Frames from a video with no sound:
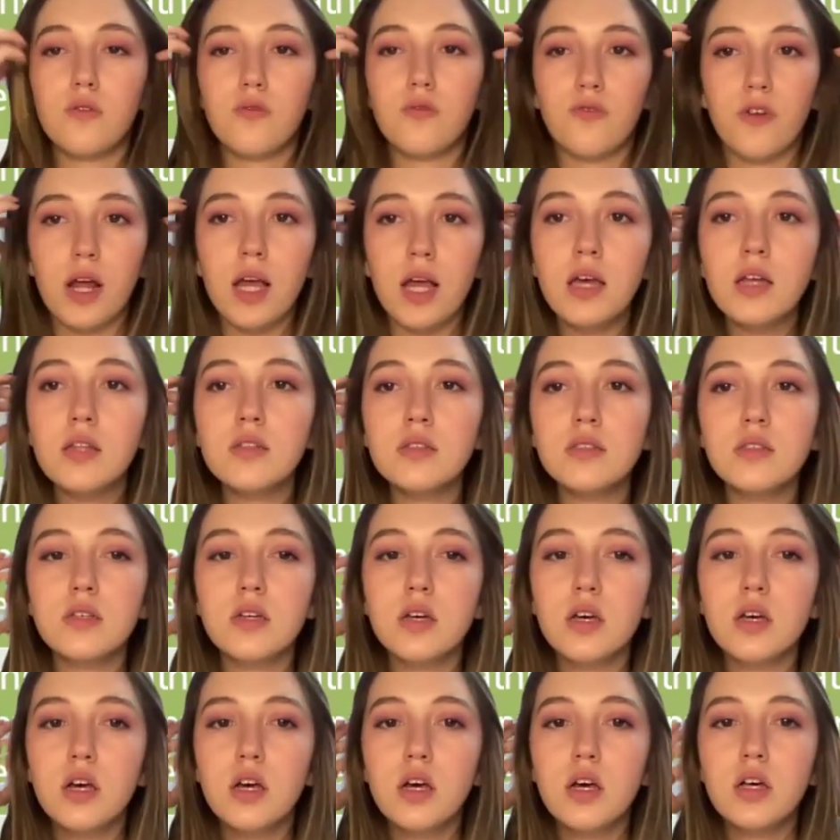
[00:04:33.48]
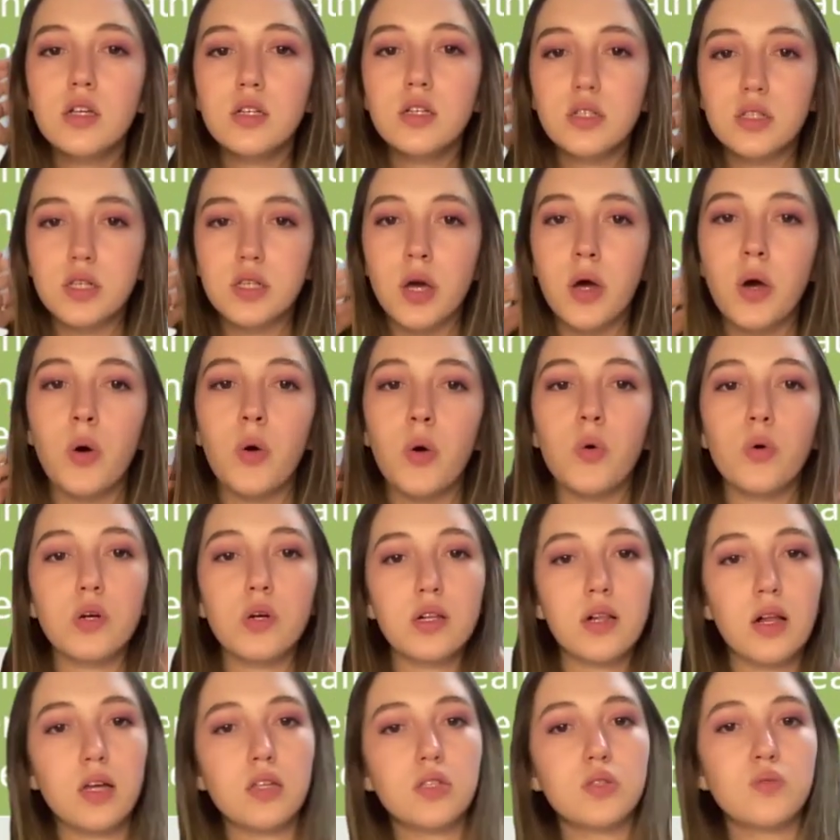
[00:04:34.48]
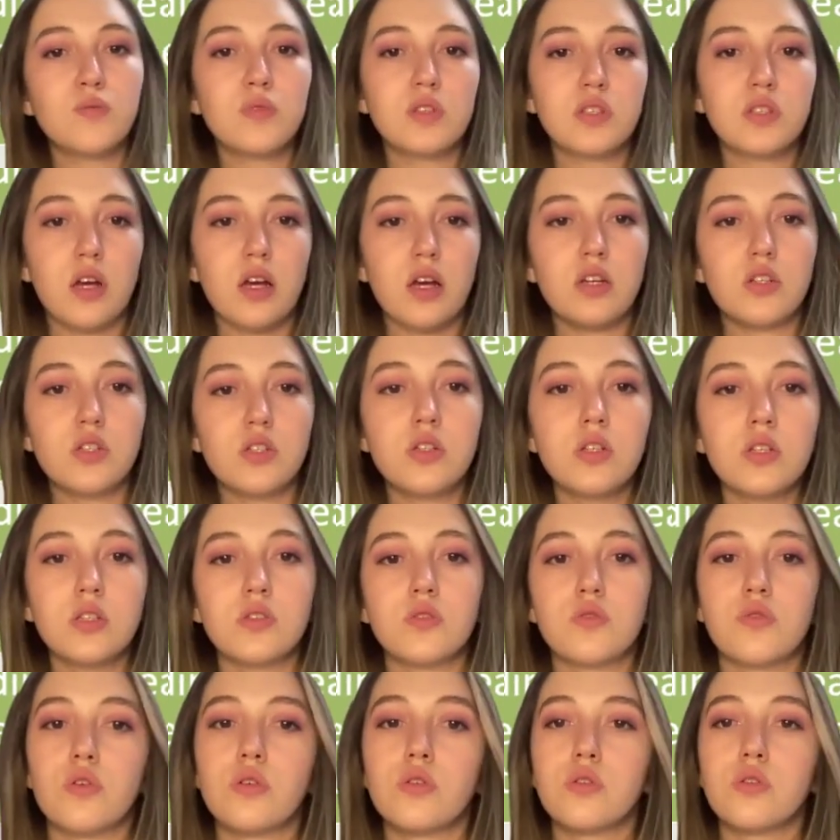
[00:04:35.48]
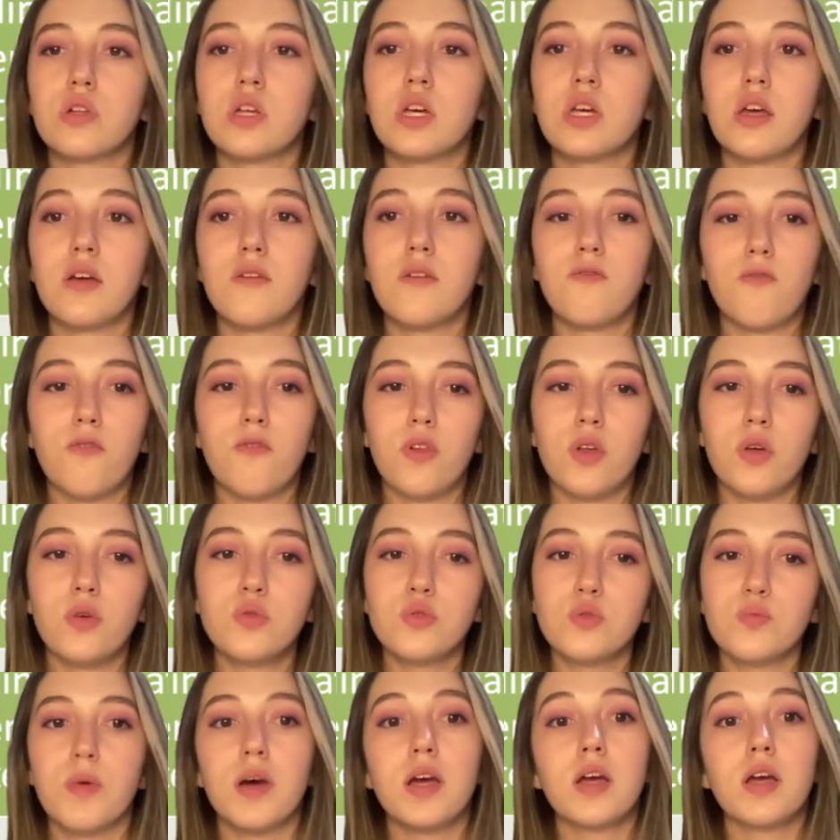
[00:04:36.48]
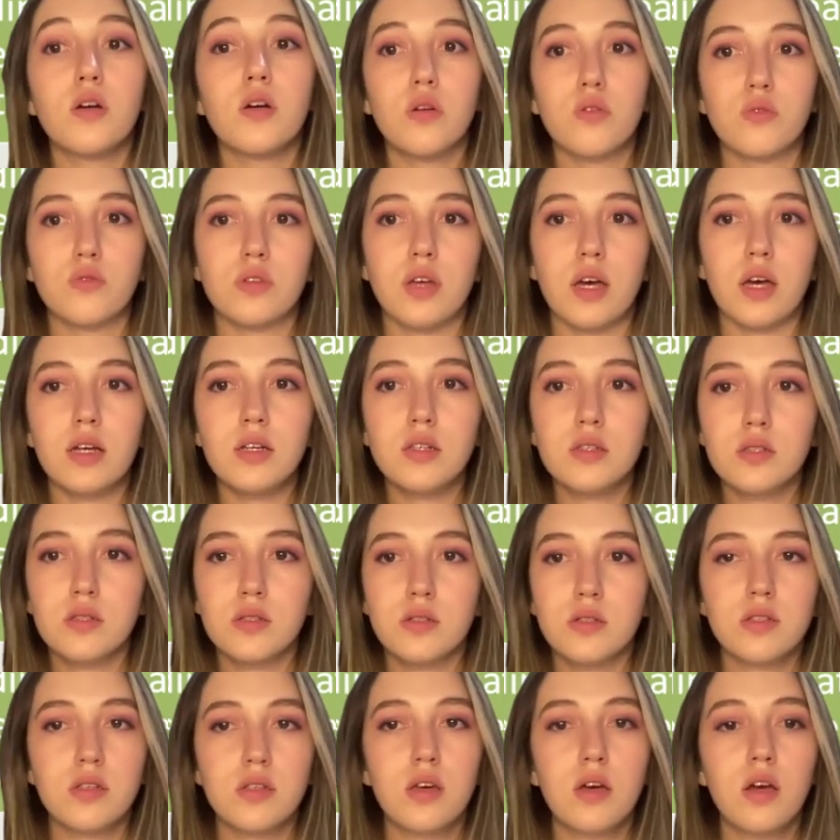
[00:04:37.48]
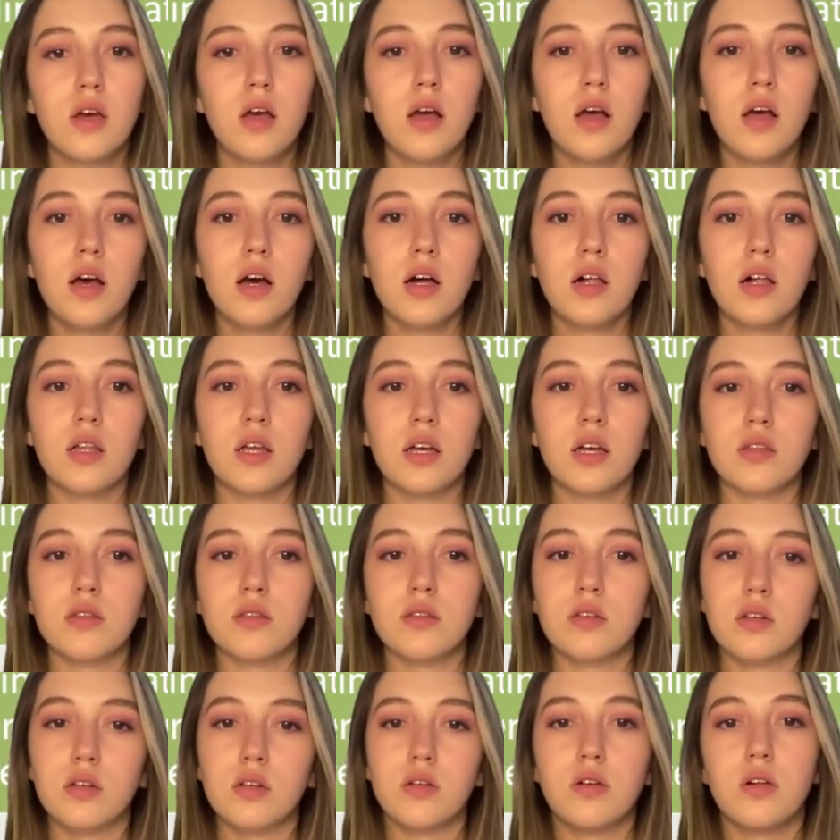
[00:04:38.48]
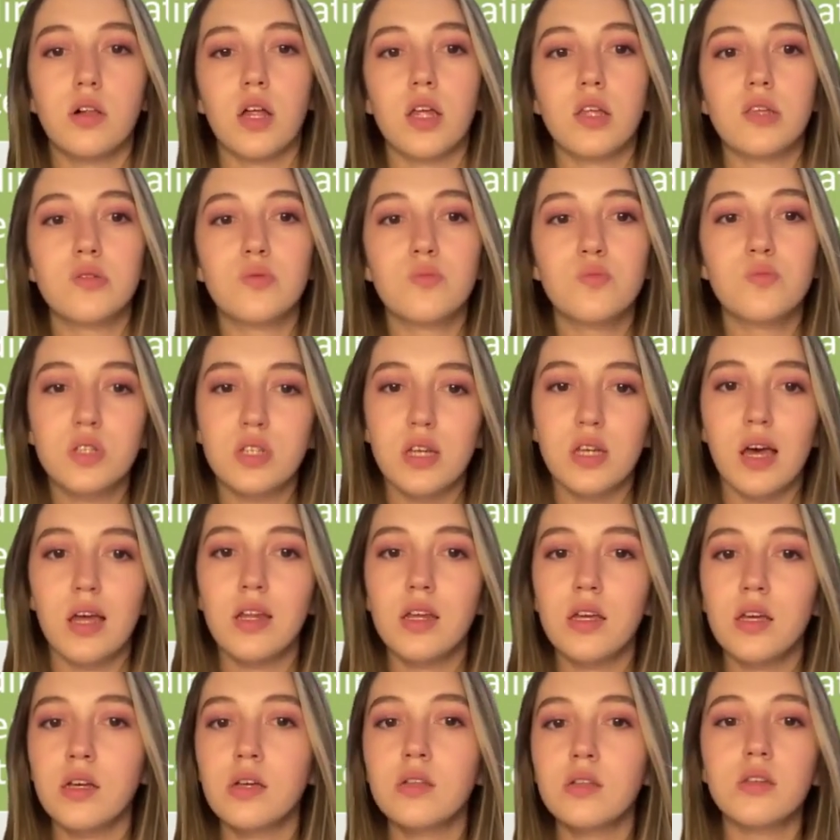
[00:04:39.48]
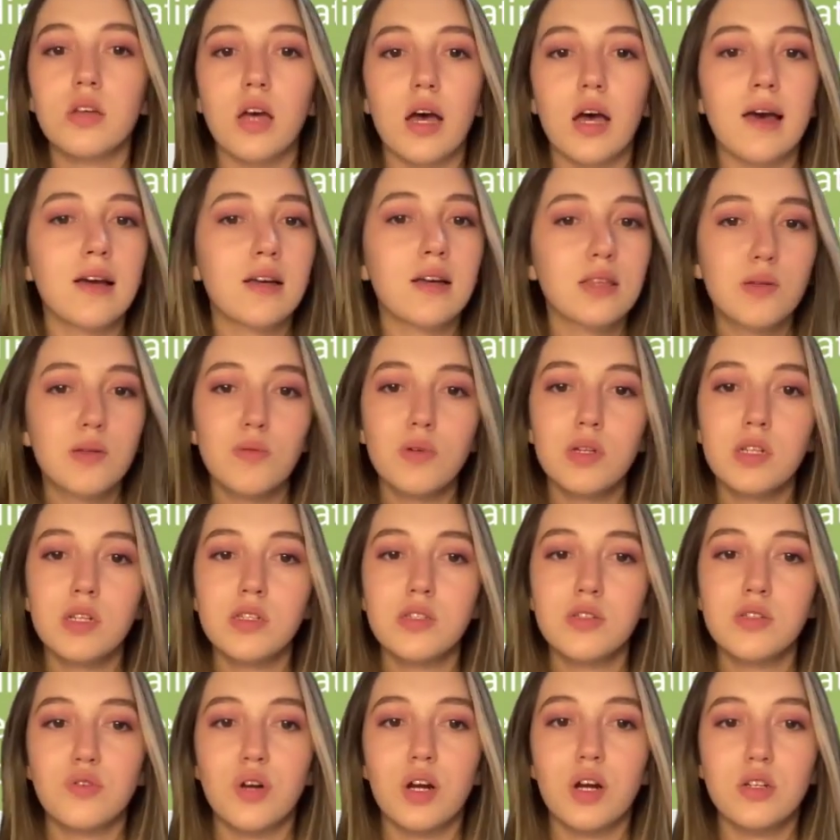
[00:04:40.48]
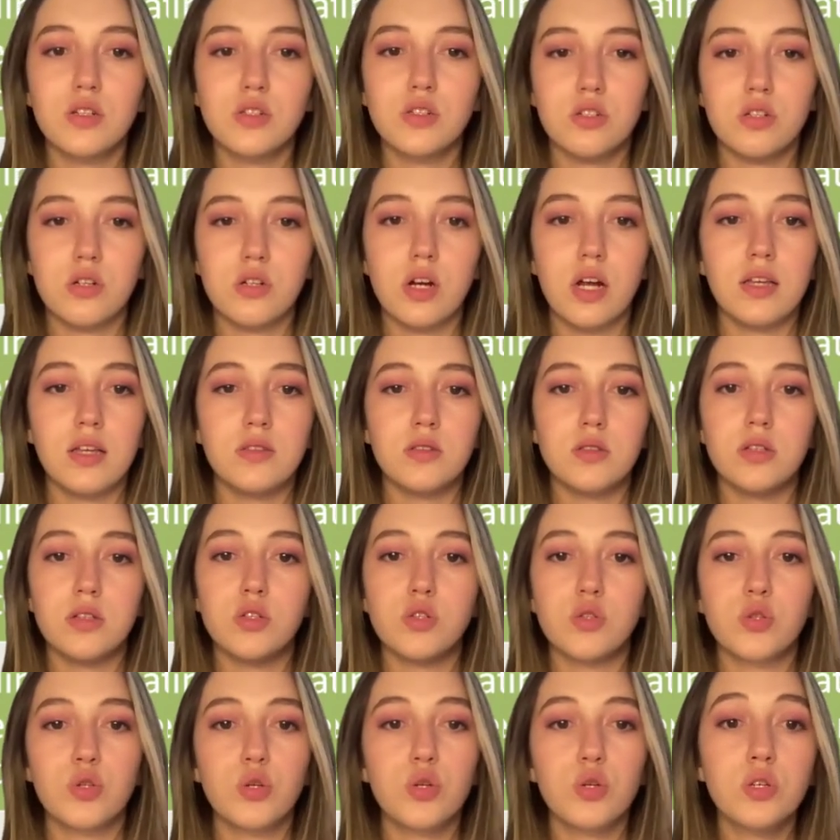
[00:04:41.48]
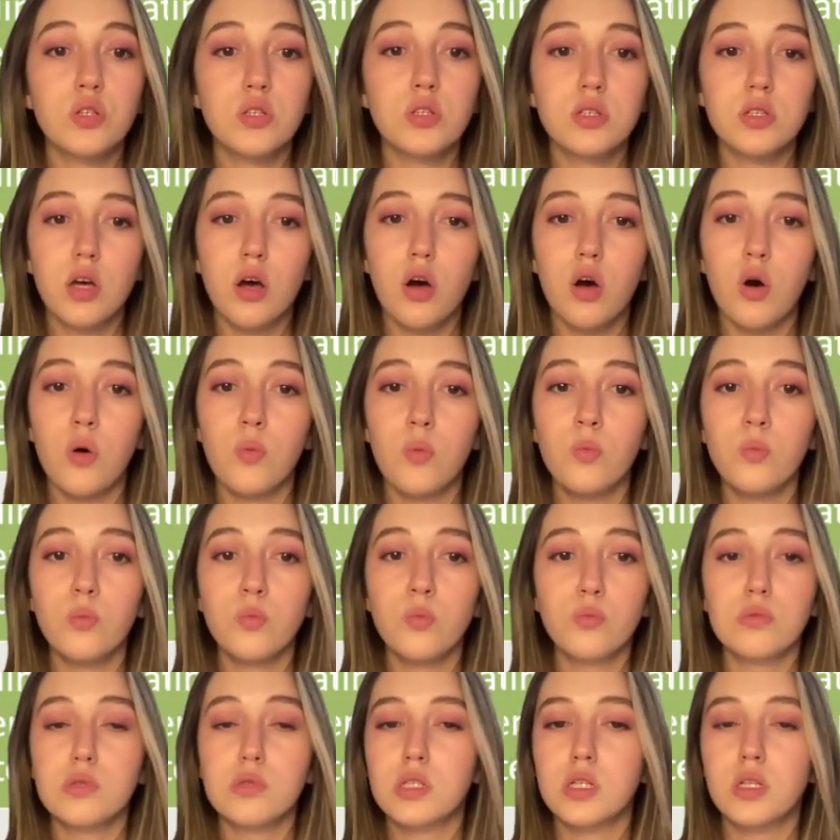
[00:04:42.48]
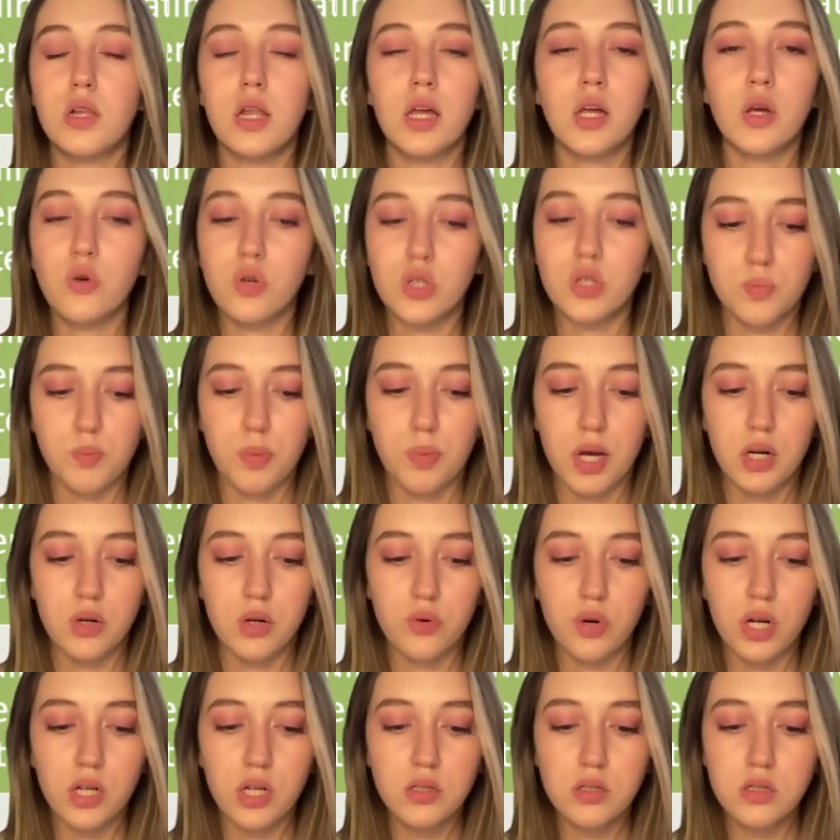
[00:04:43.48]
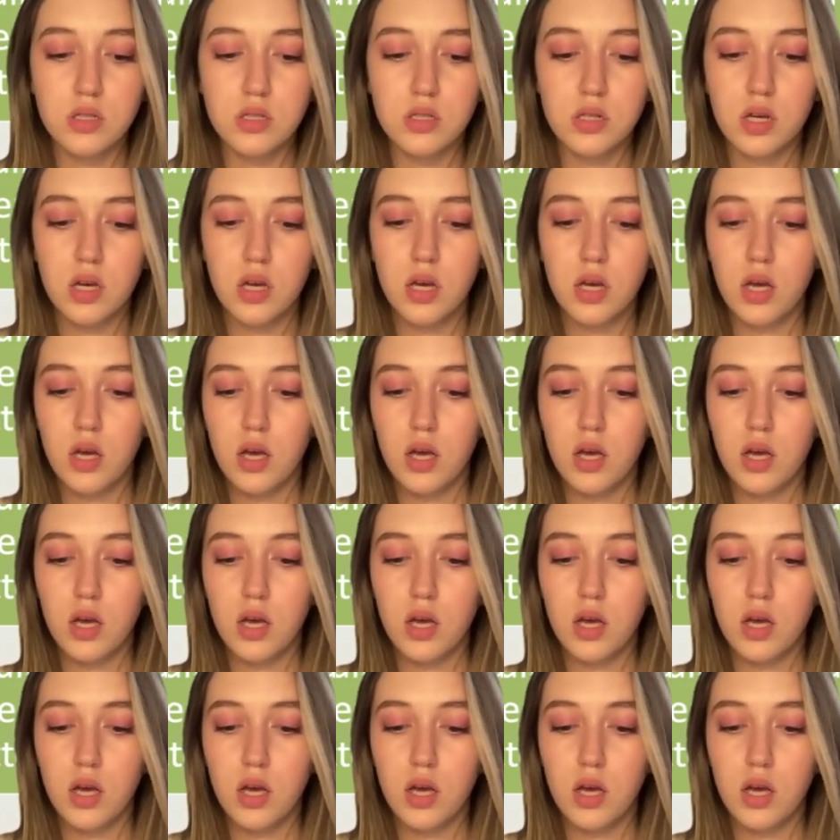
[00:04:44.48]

friends. So classroom interaction is strongly influenced by context, like the classroom setting, the activity structure, and the students' home language backgrounds.